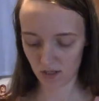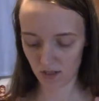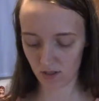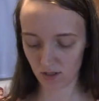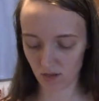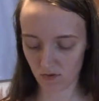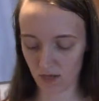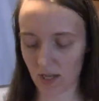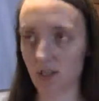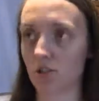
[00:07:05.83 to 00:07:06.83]
So
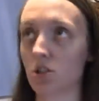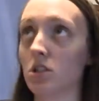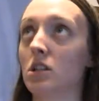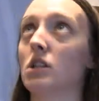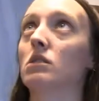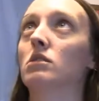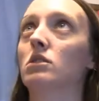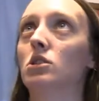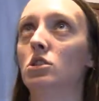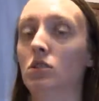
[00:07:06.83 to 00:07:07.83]
I usually
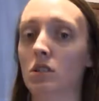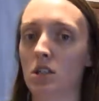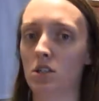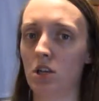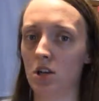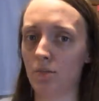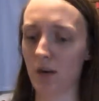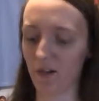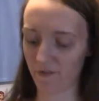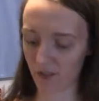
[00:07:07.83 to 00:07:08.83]
do the tall
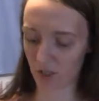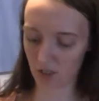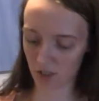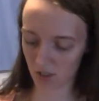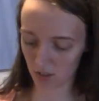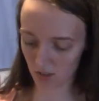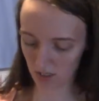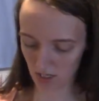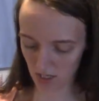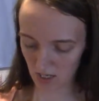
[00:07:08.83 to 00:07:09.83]
part first.
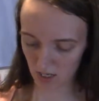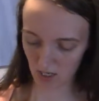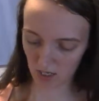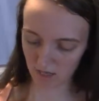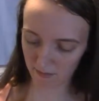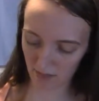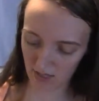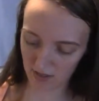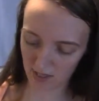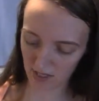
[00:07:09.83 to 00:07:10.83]

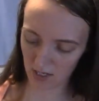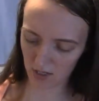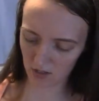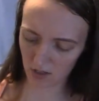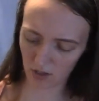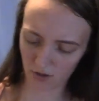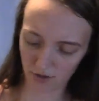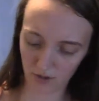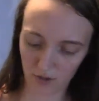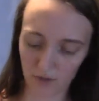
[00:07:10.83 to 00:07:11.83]
And then I'll go
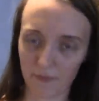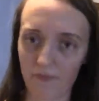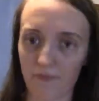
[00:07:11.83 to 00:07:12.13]
through